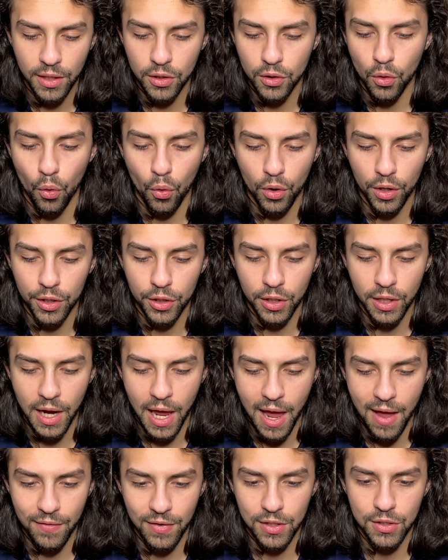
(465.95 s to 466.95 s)
or you can
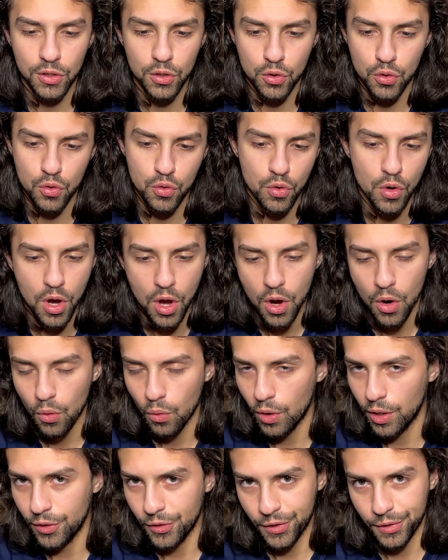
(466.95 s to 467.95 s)
have it to
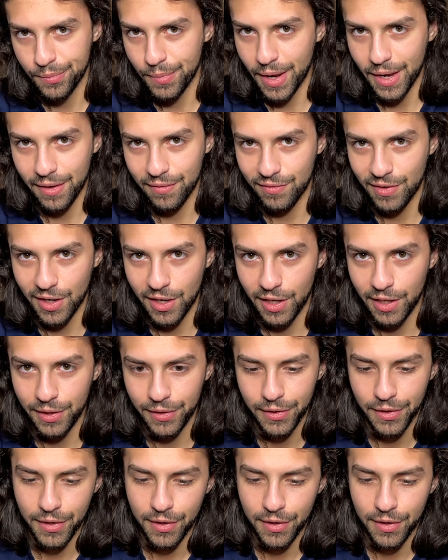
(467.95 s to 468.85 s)
where you can make it very,